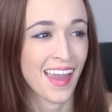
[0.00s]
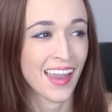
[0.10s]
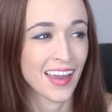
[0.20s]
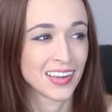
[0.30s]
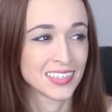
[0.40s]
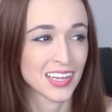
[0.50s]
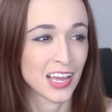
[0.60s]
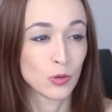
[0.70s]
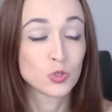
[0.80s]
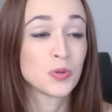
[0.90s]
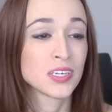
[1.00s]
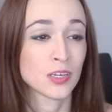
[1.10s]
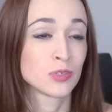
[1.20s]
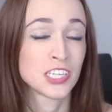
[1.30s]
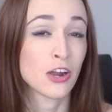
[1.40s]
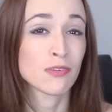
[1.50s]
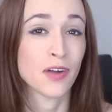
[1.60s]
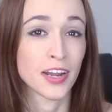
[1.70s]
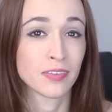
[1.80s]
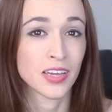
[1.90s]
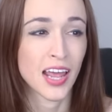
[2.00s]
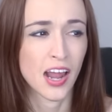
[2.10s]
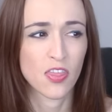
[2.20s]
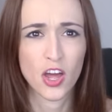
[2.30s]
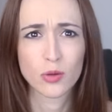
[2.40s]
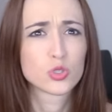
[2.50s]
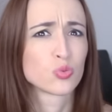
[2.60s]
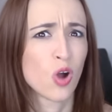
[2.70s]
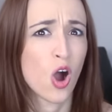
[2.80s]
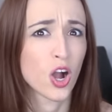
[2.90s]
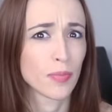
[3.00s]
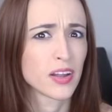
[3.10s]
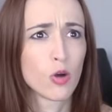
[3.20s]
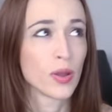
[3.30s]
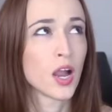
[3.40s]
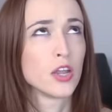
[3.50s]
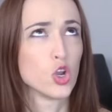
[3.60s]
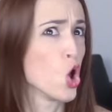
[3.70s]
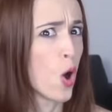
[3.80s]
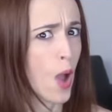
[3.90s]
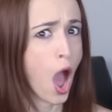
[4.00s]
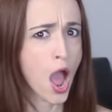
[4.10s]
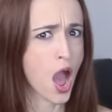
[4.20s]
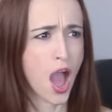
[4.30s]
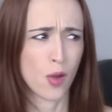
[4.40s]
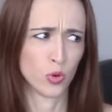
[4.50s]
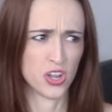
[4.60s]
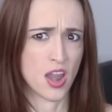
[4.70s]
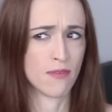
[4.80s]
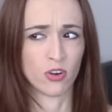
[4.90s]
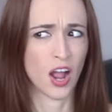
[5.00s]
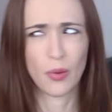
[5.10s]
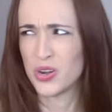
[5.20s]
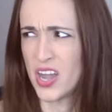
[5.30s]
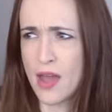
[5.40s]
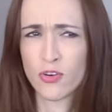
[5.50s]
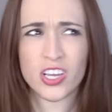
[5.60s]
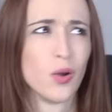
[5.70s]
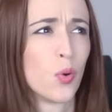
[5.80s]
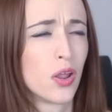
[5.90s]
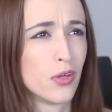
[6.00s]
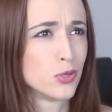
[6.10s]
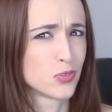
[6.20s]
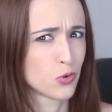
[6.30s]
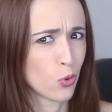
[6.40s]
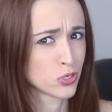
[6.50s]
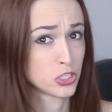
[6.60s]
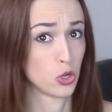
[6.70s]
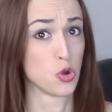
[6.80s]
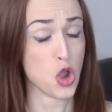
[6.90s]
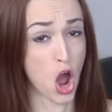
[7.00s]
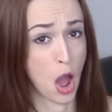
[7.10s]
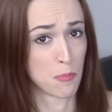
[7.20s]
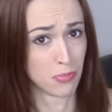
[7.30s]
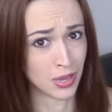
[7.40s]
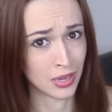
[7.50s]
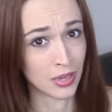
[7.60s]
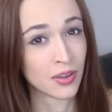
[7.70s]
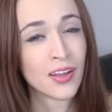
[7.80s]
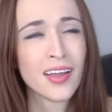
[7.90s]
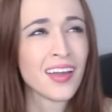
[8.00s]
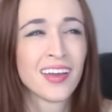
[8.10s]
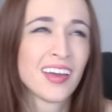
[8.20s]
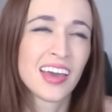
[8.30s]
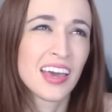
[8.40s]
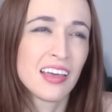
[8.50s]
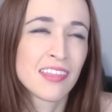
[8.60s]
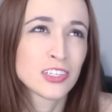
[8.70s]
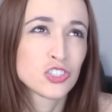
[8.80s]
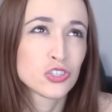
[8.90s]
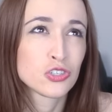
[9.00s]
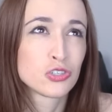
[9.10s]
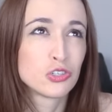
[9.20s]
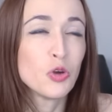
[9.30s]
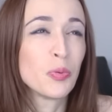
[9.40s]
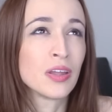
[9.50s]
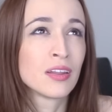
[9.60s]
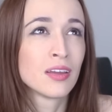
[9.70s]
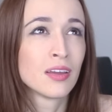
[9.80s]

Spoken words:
And it was because I was terrified of it, and I thought it was wrong. I'm like, oh my God, no, I would never get one of those. Of course, you're not me. And that's just stupid.